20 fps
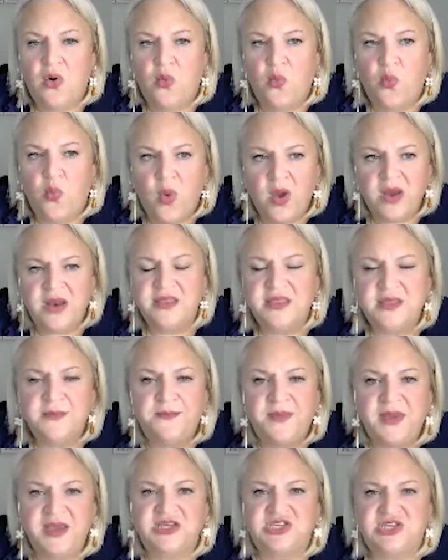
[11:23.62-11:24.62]
One of the
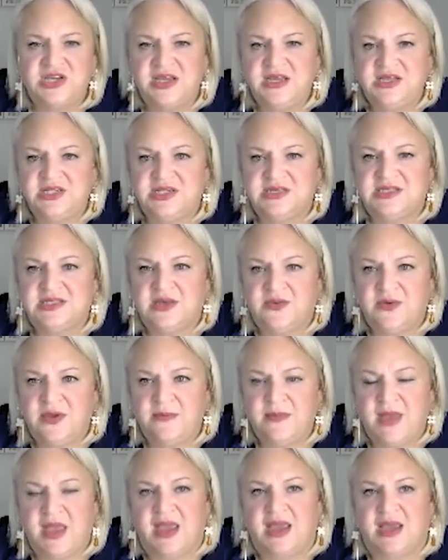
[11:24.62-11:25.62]
big changes that we
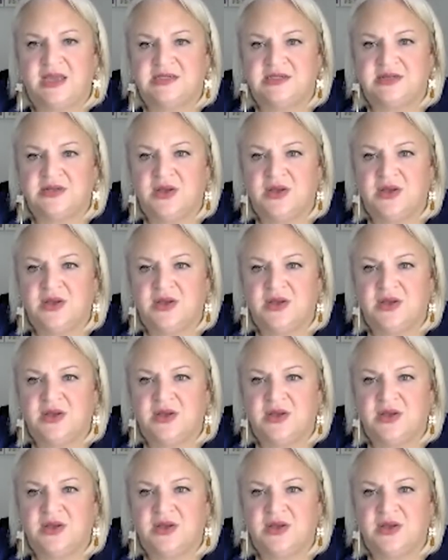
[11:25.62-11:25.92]
made